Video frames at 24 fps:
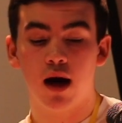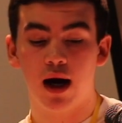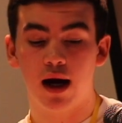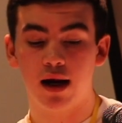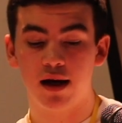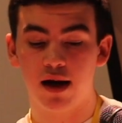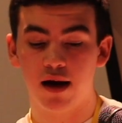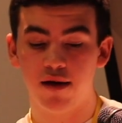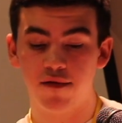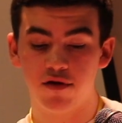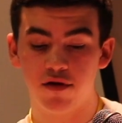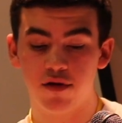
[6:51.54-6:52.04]

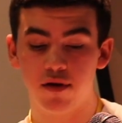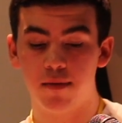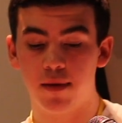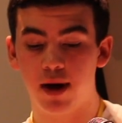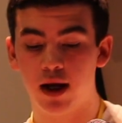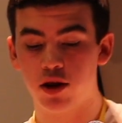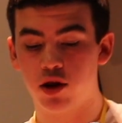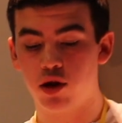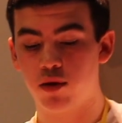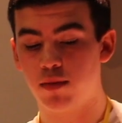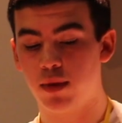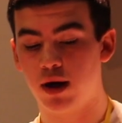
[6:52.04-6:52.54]
I never
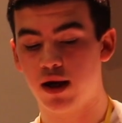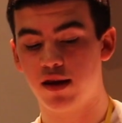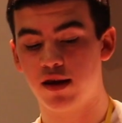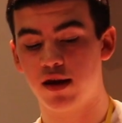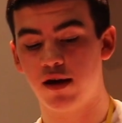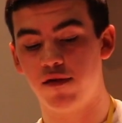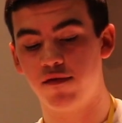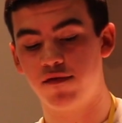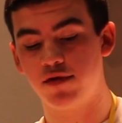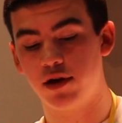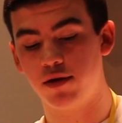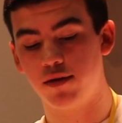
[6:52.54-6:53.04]
imagined
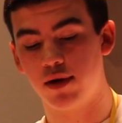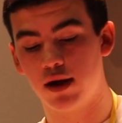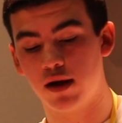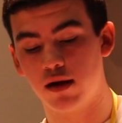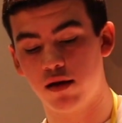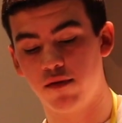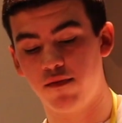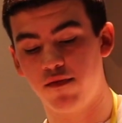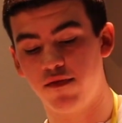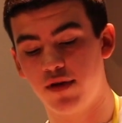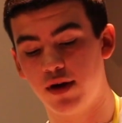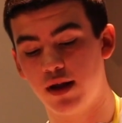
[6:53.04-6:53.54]
myself doing
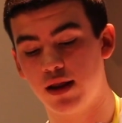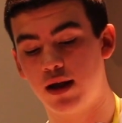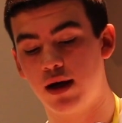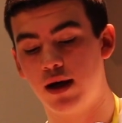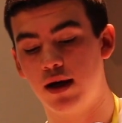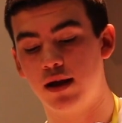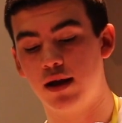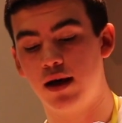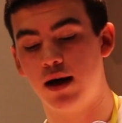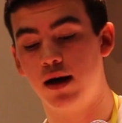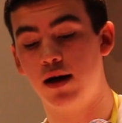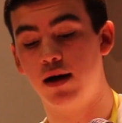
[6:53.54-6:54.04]
something
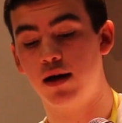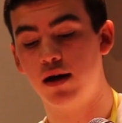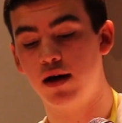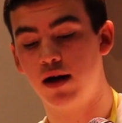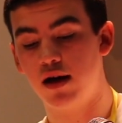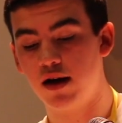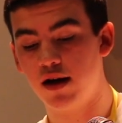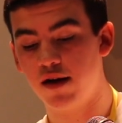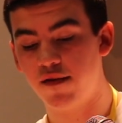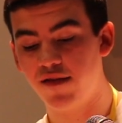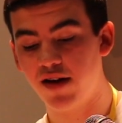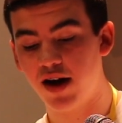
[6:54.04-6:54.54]
like that,
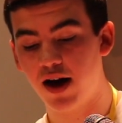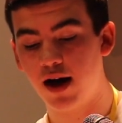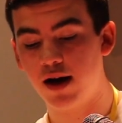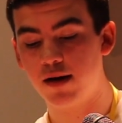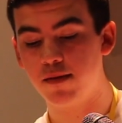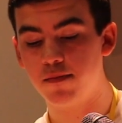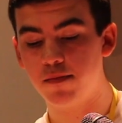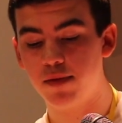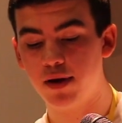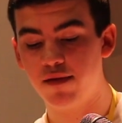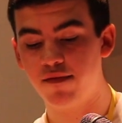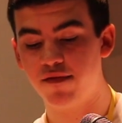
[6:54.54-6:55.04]
and if it
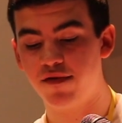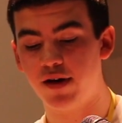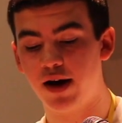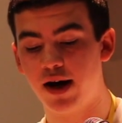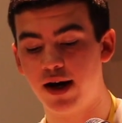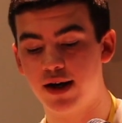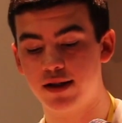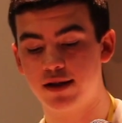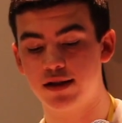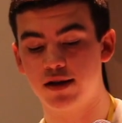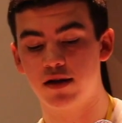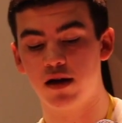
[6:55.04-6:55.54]
hadn't been for
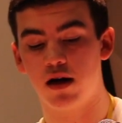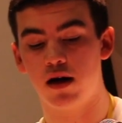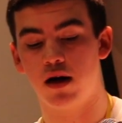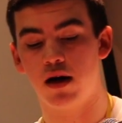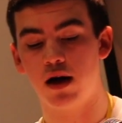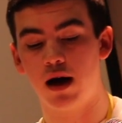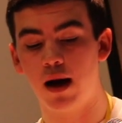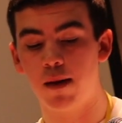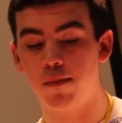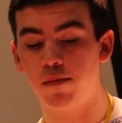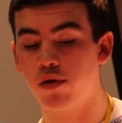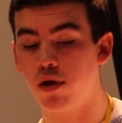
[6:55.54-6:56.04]

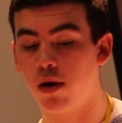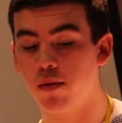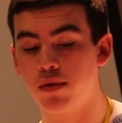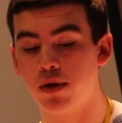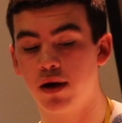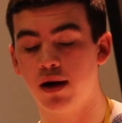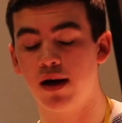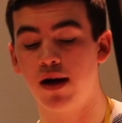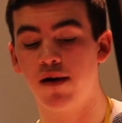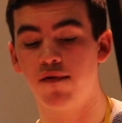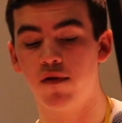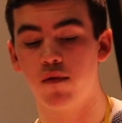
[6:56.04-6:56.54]
HeadStart, I
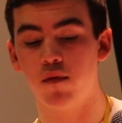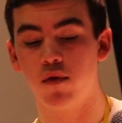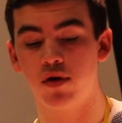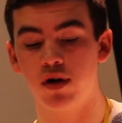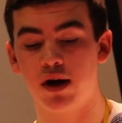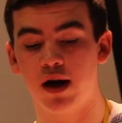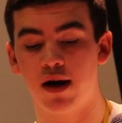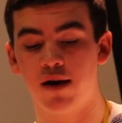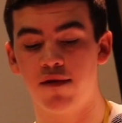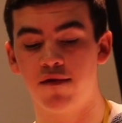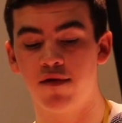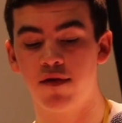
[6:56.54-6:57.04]
probably never would
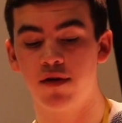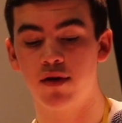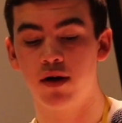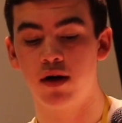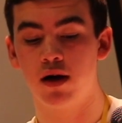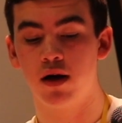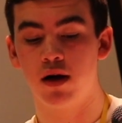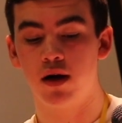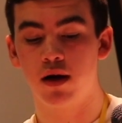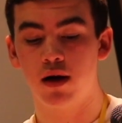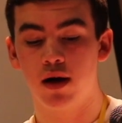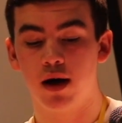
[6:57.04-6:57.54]
have
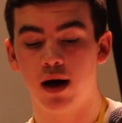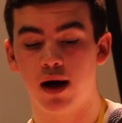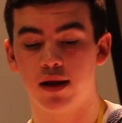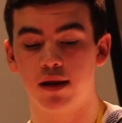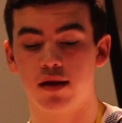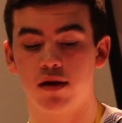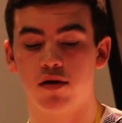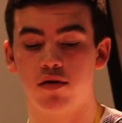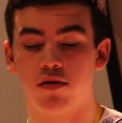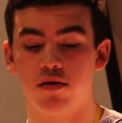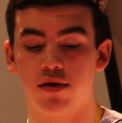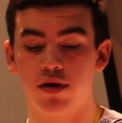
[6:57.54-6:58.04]

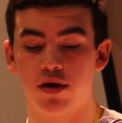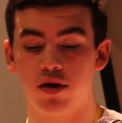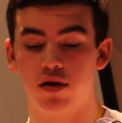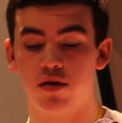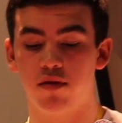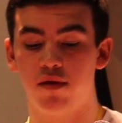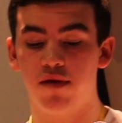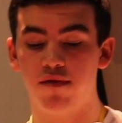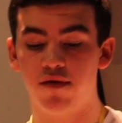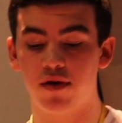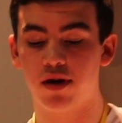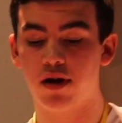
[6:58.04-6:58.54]
had the courage
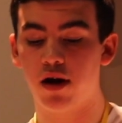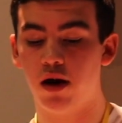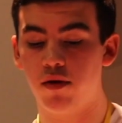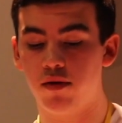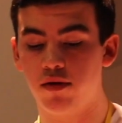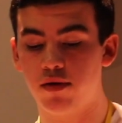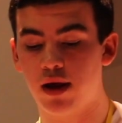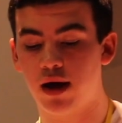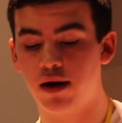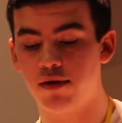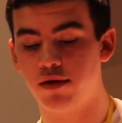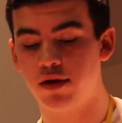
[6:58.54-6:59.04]
to even
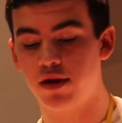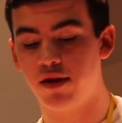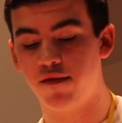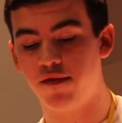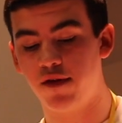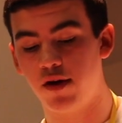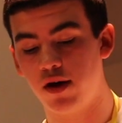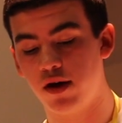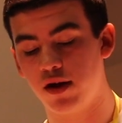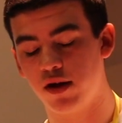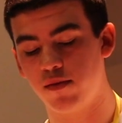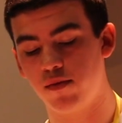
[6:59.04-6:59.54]
go there in the
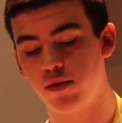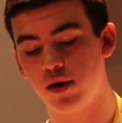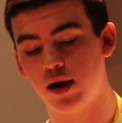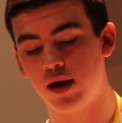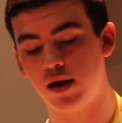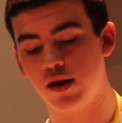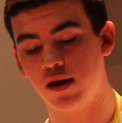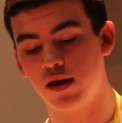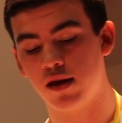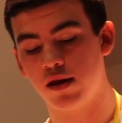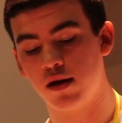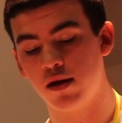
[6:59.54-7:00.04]
first
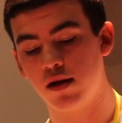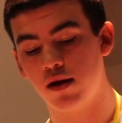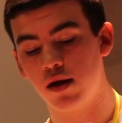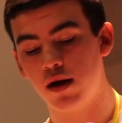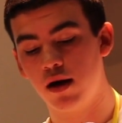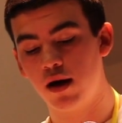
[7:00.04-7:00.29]
place.